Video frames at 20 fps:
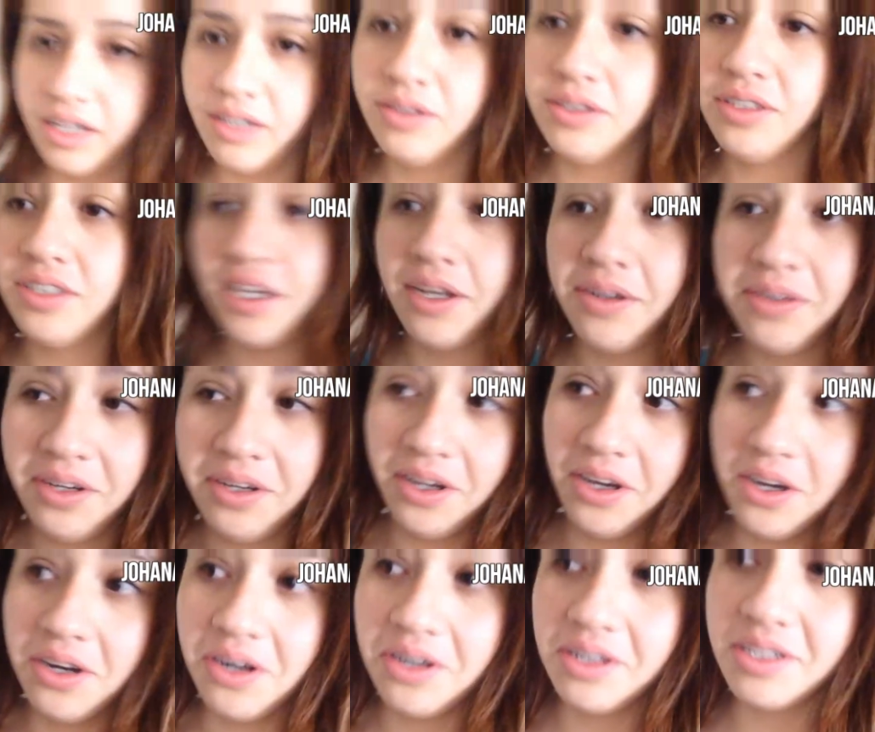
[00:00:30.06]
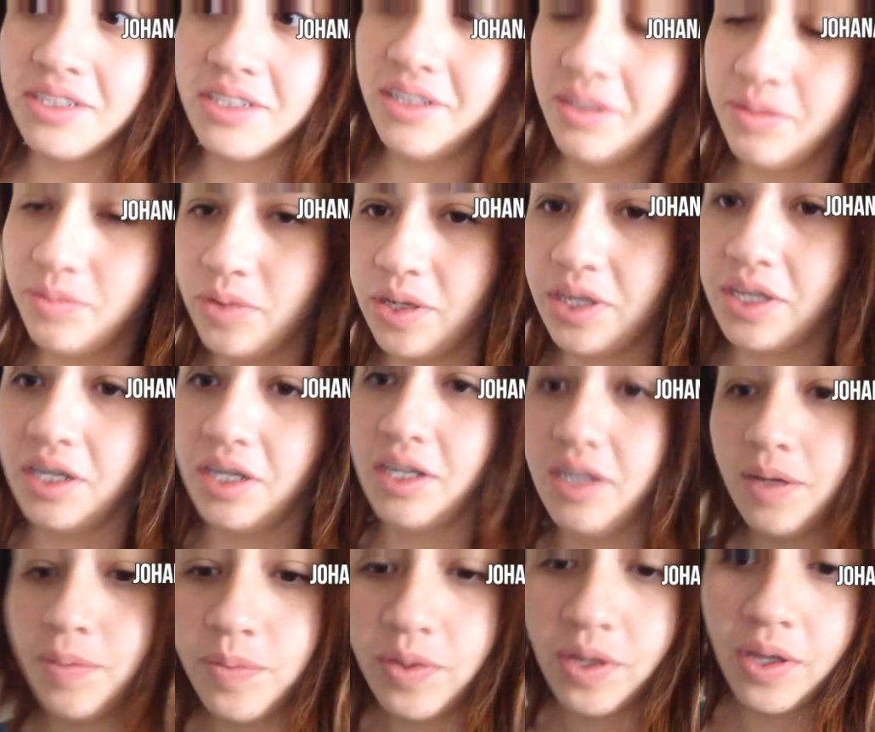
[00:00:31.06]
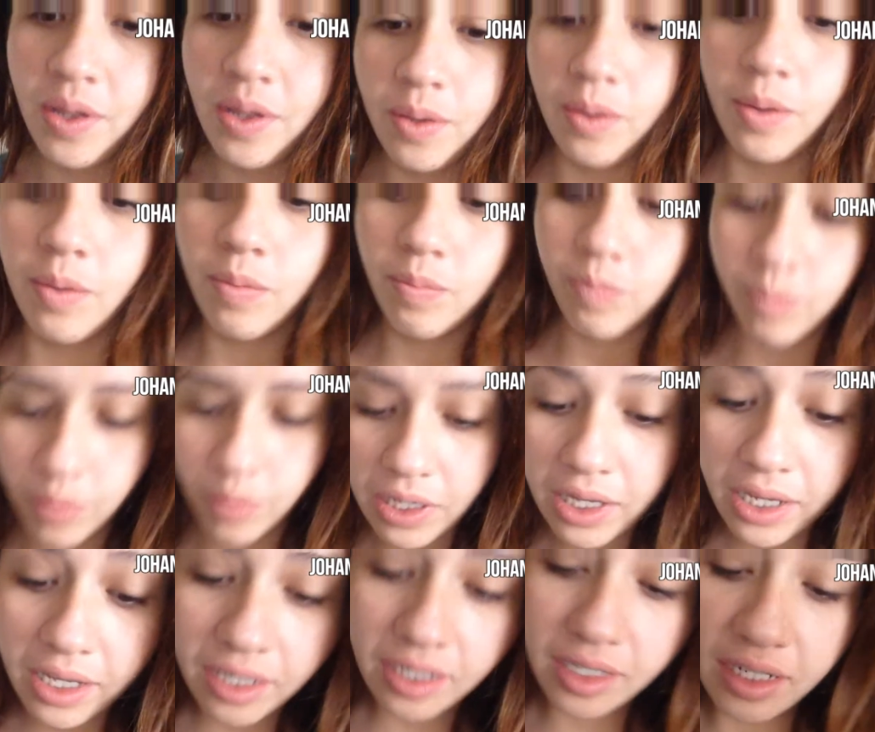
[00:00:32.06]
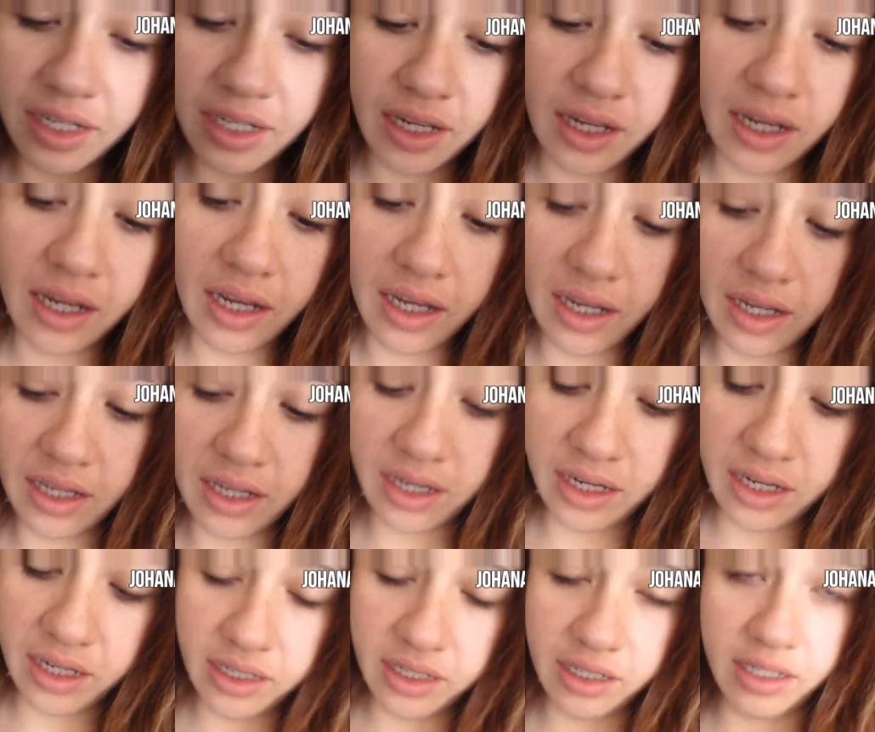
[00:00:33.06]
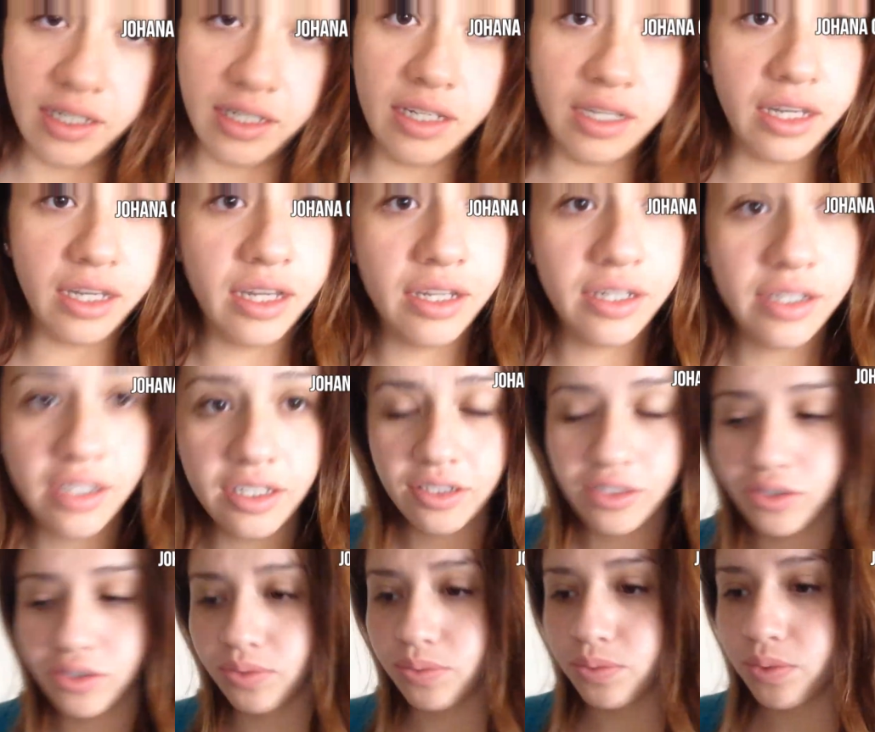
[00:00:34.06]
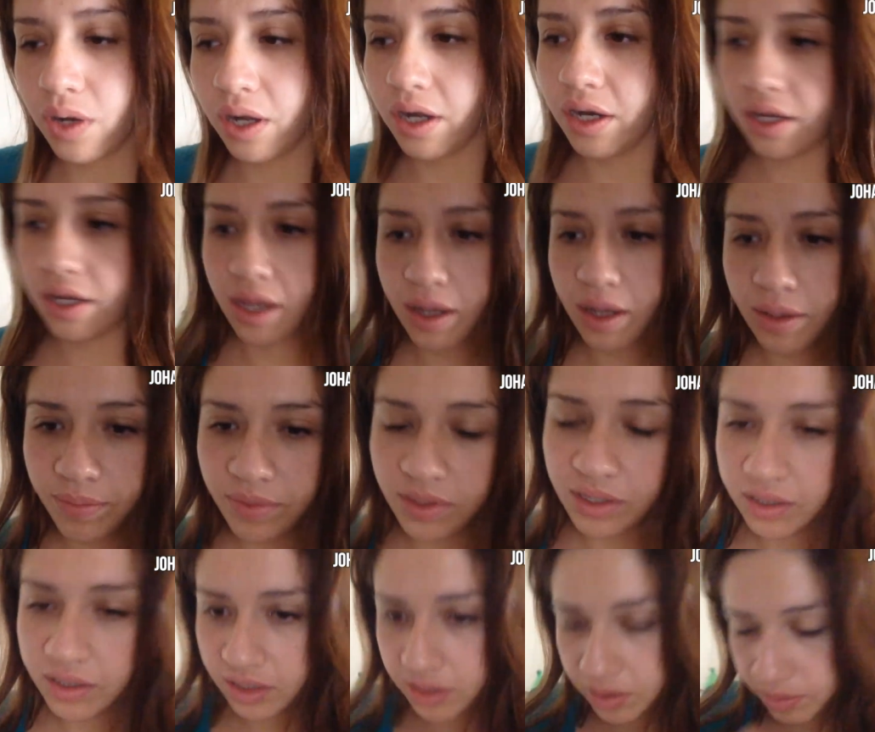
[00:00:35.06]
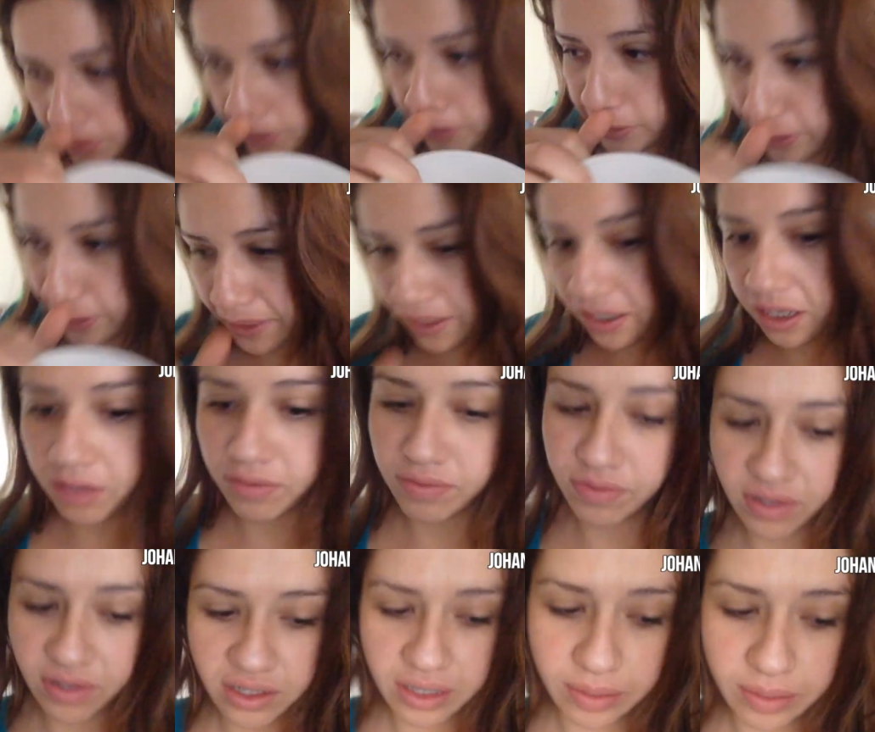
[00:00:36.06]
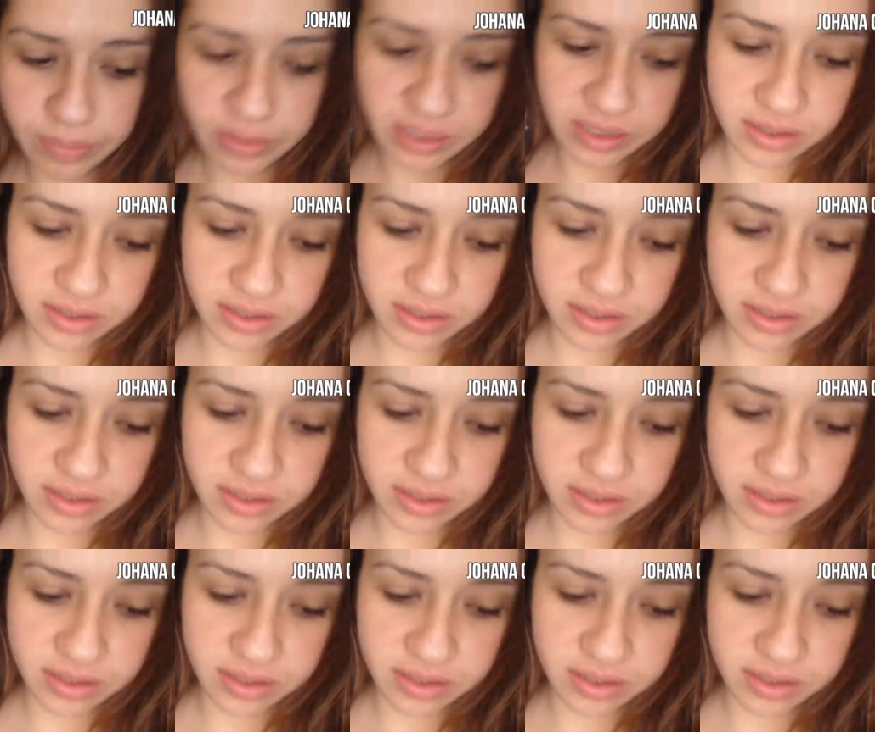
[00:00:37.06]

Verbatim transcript: I was having a hard time waking up. But I kind of need to work because it's my day off and my